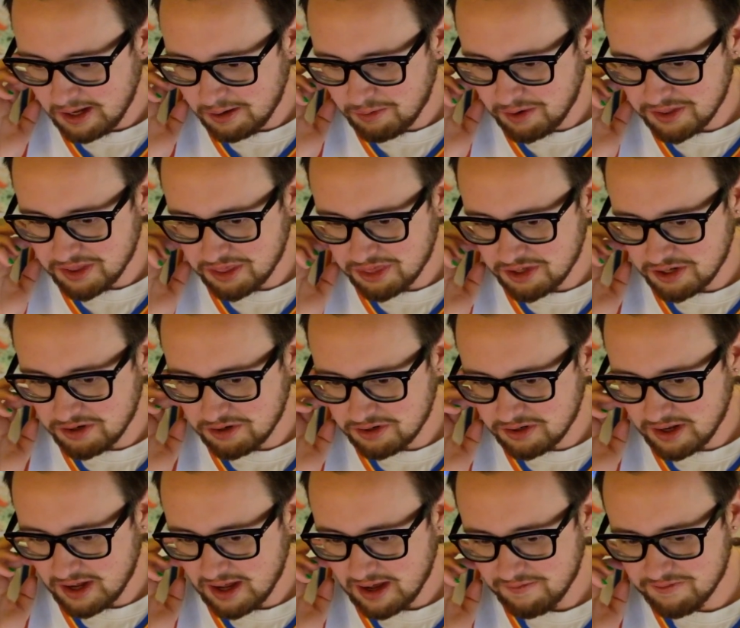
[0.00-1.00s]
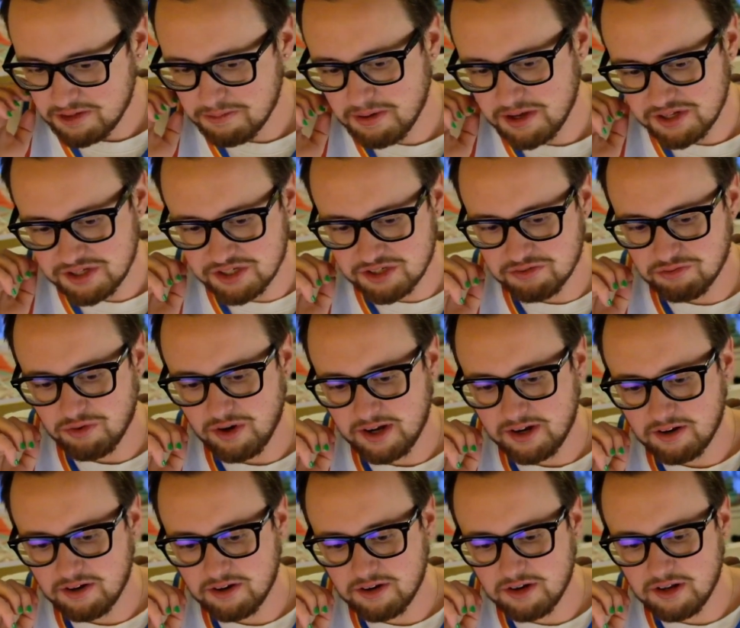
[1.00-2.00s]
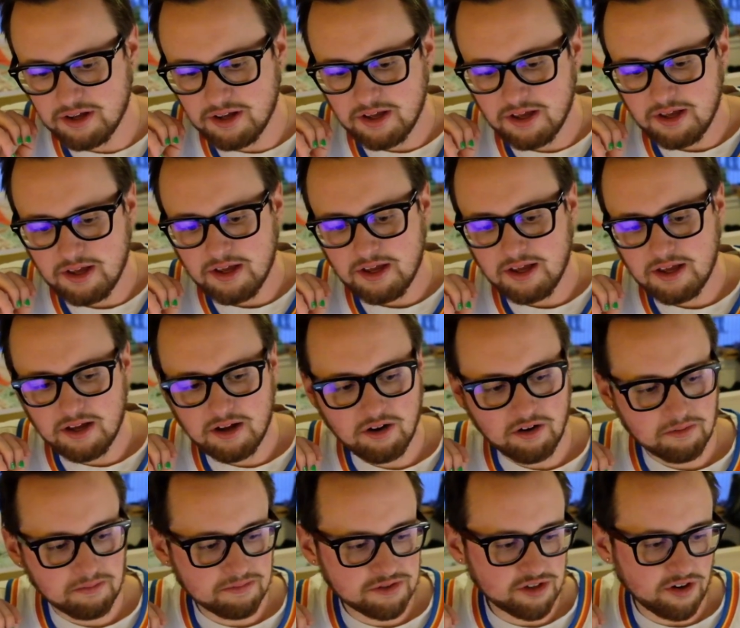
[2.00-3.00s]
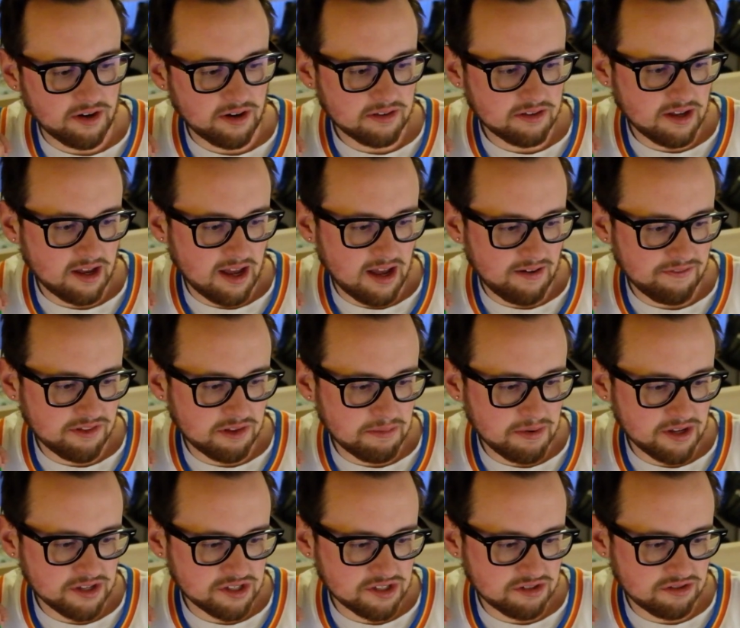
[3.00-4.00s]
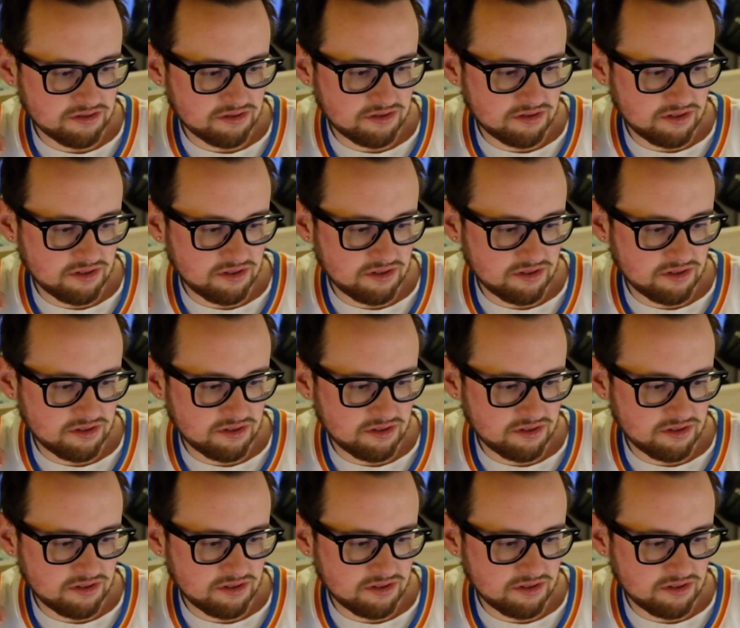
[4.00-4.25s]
I want the Thunder to have the best record, to have the best,